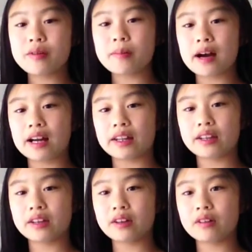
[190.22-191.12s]
remind
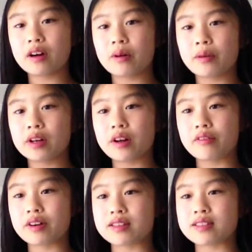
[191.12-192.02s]
you, I wonder
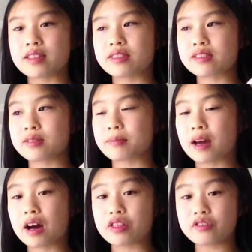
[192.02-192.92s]
if I said this in my
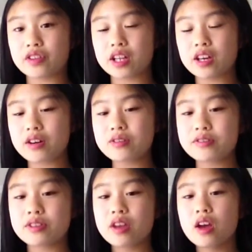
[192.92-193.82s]
other
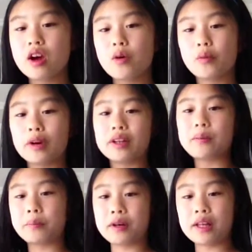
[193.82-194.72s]
videos, when you
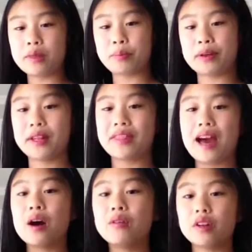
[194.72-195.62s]
breathe, breathe
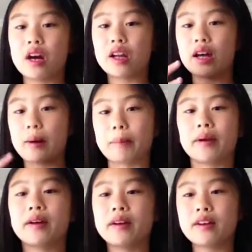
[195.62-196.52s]
out, not up.
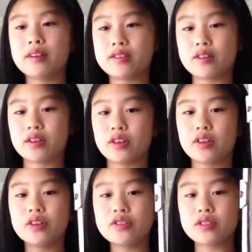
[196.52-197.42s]
So
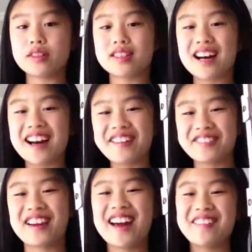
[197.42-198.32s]
use your
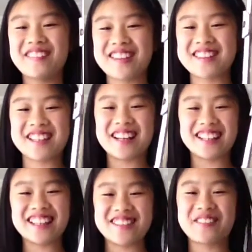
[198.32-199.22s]
diaphragm, and sorry,
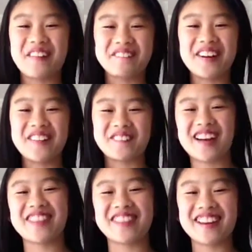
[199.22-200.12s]
that's my mom
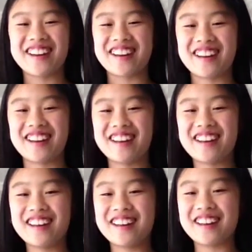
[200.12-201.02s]
right there.
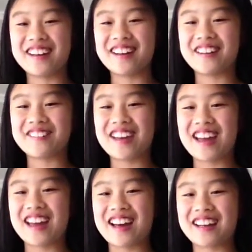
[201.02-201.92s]
Um,
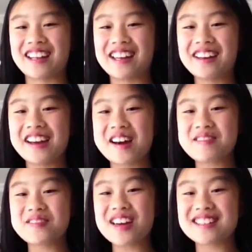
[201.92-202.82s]
and here
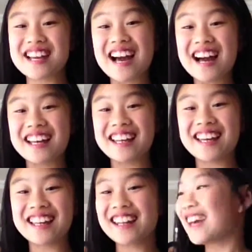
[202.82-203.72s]
comes my
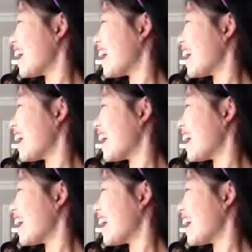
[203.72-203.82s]
dad,